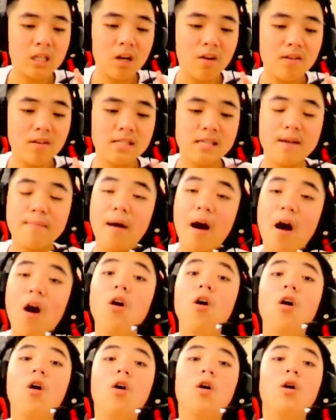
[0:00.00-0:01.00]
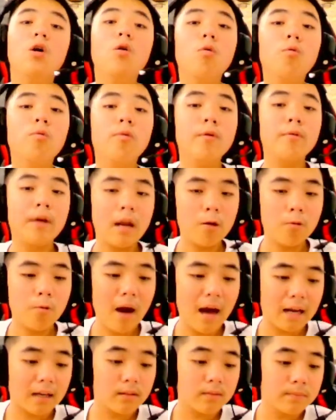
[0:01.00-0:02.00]
choice about who will get
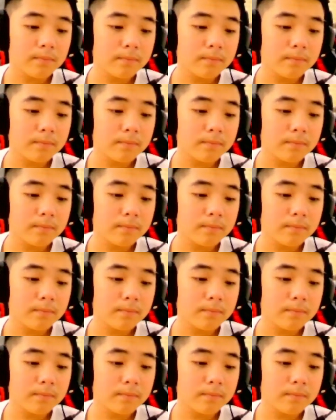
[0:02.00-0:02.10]
what.